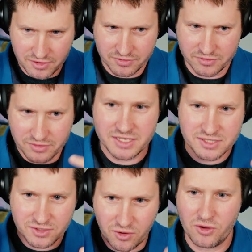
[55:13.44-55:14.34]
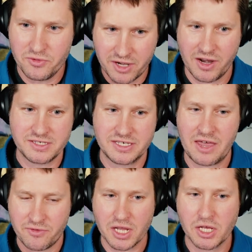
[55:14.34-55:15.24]
Links hold the internet
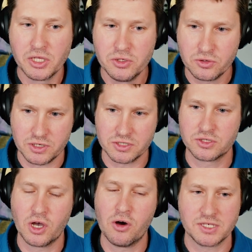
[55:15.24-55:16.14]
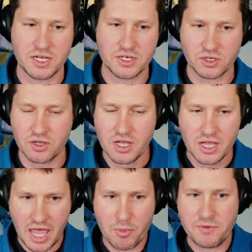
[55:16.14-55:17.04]
together. That glue is so essential.
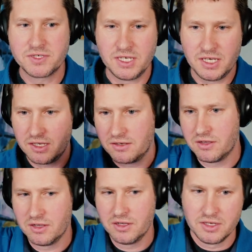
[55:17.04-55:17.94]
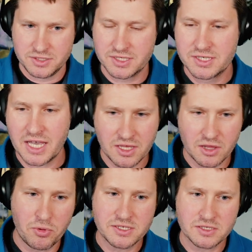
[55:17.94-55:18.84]
And we've seen success in other
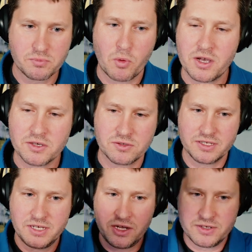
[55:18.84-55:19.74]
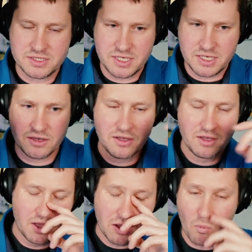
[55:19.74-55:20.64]
places, but we also continue to see
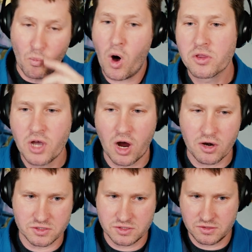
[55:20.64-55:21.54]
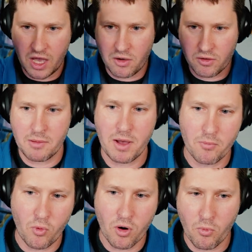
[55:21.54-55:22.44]
walled gardens, come up
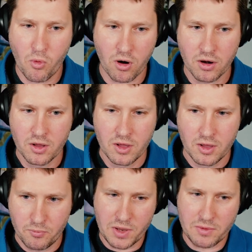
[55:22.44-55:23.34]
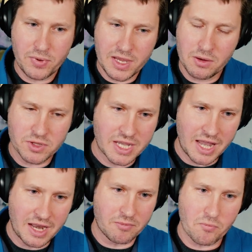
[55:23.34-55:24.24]
more and more. But being able to
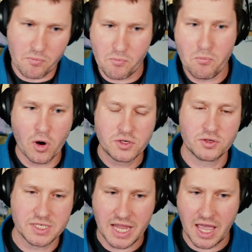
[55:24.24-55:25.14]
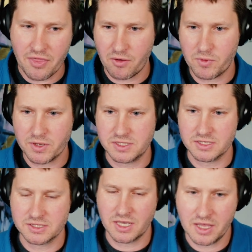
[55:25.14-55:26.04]
kind of merge those together, we see
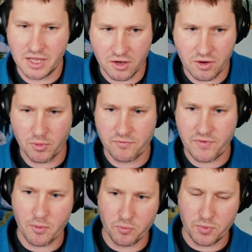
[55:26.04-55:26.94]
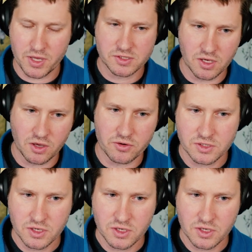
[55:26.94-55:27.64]
as an incredibly valuable piece. So there's